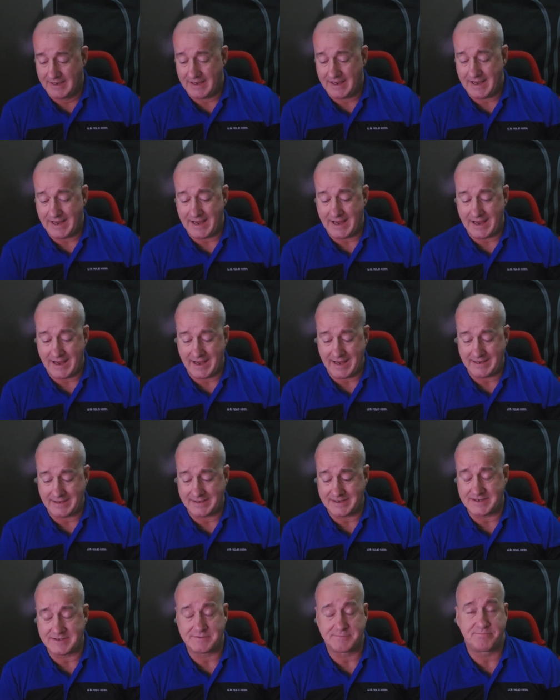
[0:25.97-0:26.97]
And
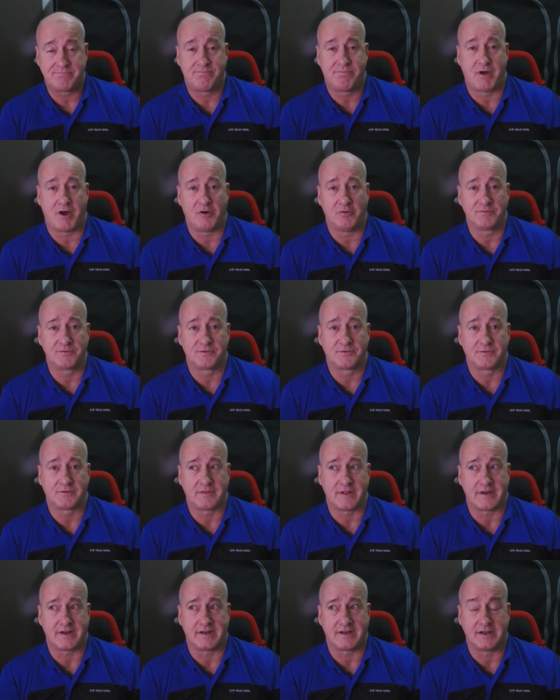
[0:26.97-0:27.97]
there's poems
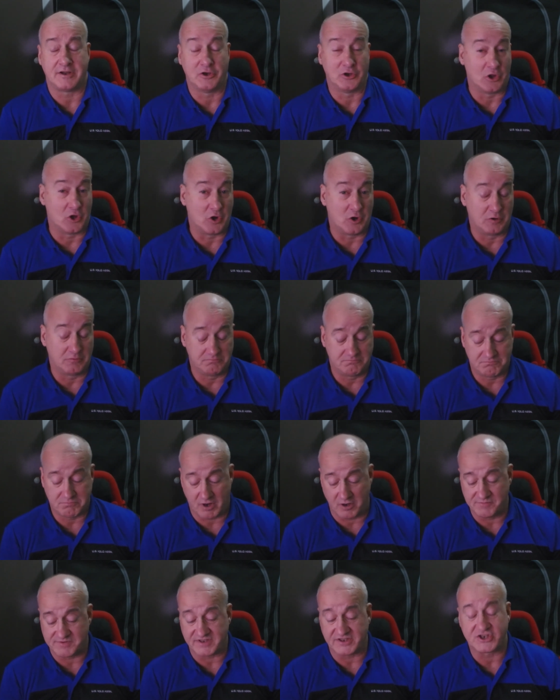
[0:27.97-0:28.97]
that are long,
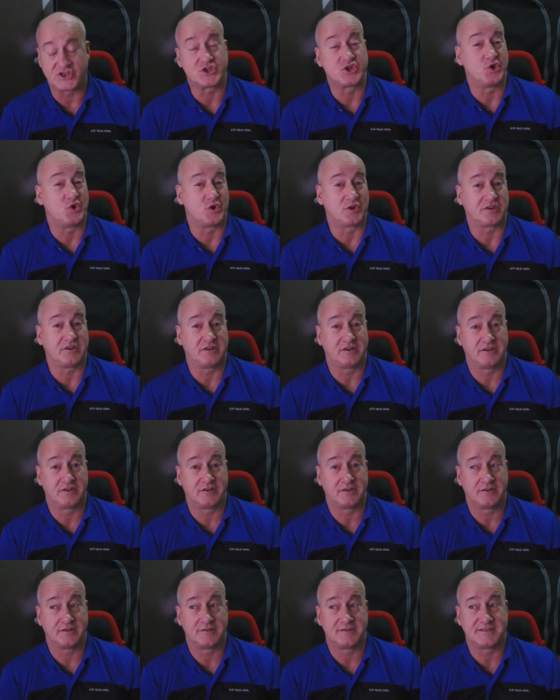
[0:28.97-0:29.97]
poems that are short,
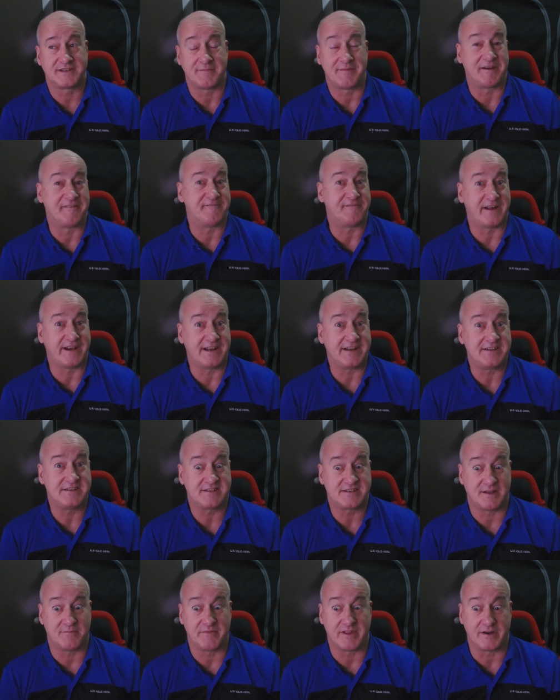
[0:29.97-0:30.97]
some that are funny,
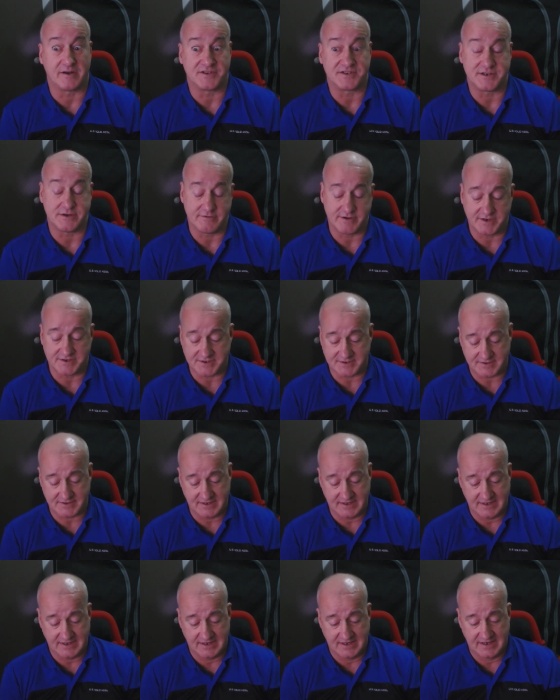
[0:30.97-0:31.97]
some that are serious,
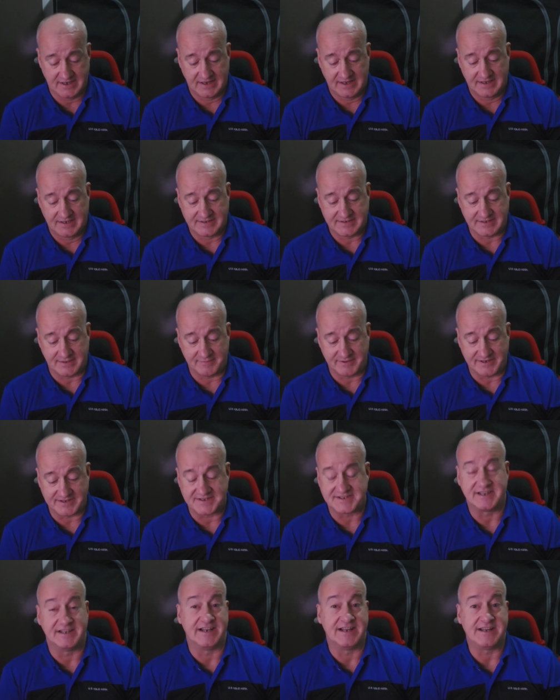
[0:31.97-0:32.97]
some that are
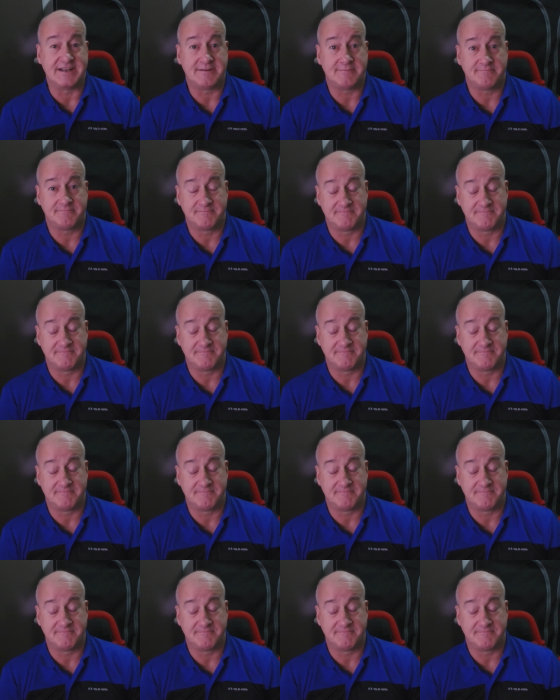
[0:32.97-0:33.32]
silly.